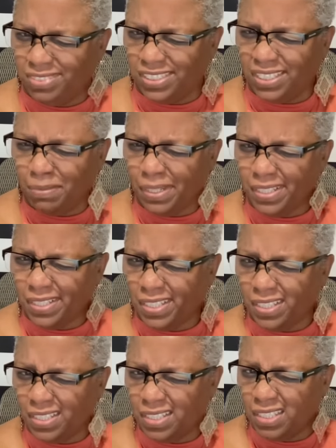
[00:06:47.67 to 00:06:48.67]
Does that make
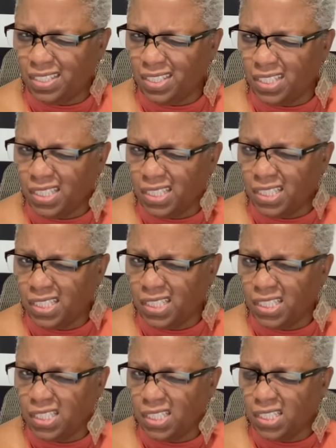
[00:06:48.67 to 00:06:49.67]
sense?
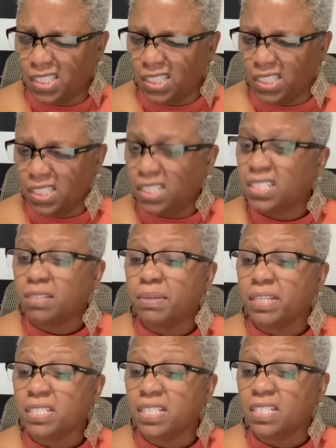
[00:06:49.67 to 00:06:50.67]
Does it
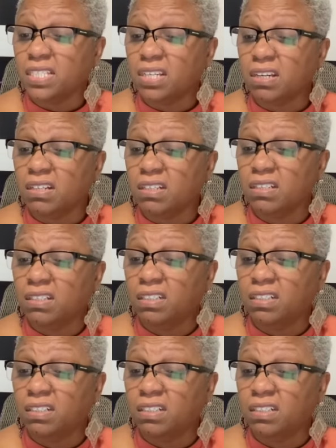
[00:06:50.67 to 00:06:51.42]
make sense, y'all?